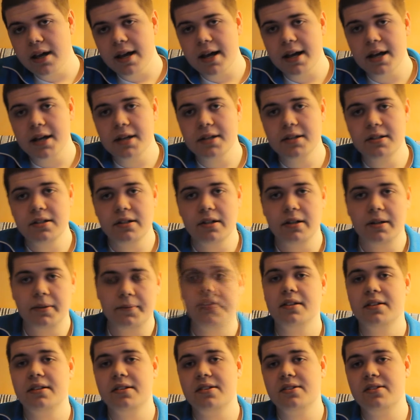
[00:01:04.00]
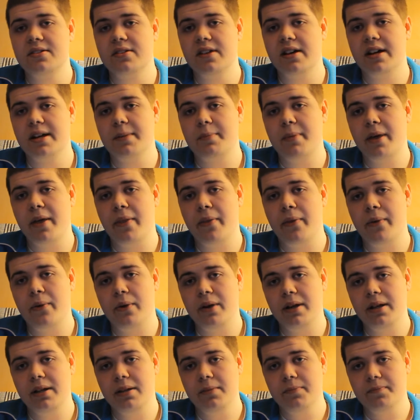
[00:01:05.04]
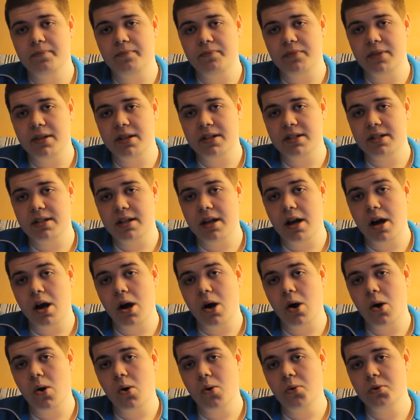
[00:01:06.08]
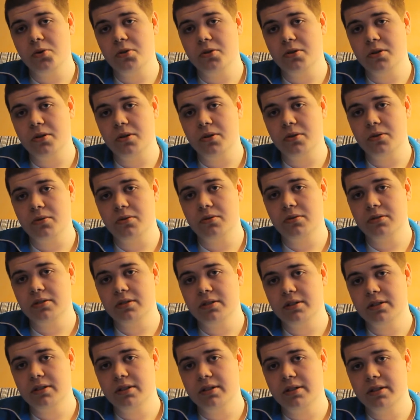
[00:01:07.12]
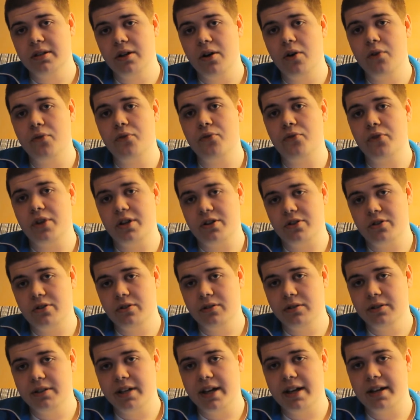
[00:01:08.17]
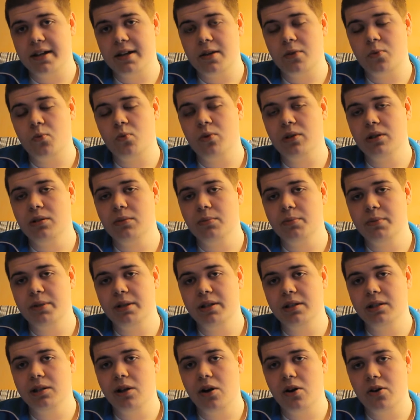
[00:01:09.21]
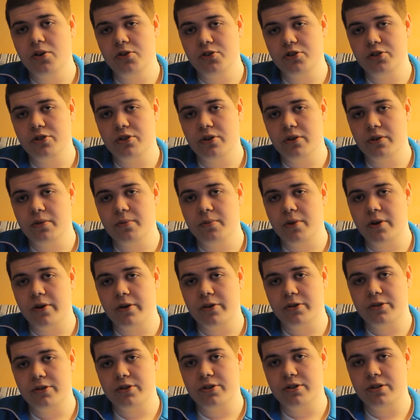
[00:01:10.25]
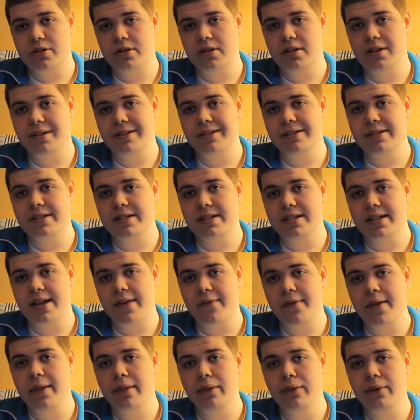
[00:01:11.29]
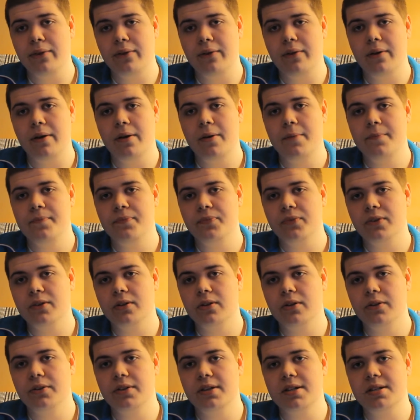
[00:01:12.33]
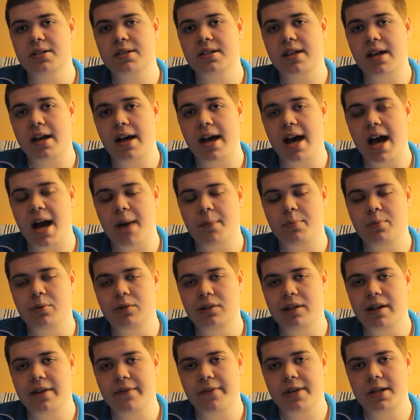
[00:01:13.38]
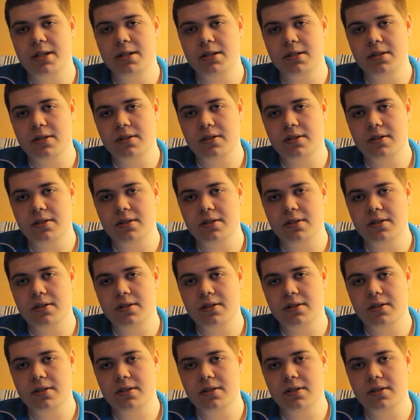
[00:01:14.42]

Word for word: And uh, this iPad 3 is now you know official that it will be launched on March the 7th on this Apple event.